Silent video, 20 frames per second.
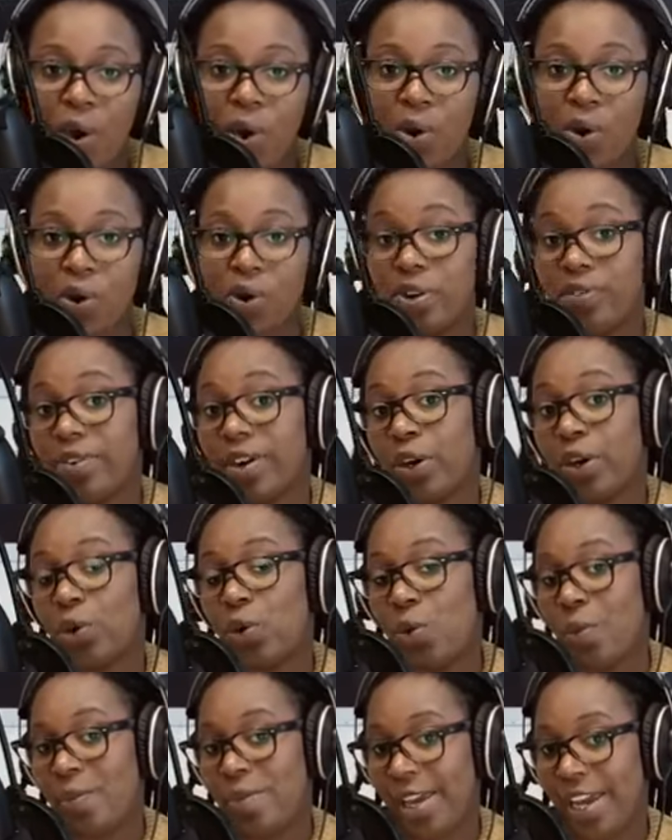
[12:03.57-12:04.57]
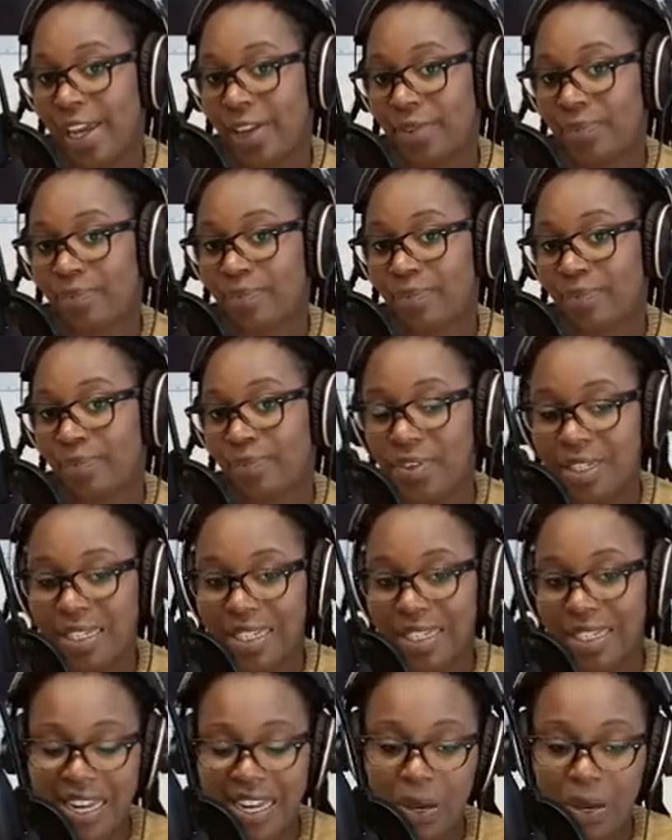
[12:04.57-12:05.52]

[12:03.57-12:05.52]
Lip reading: Or waar kom jij vandaan?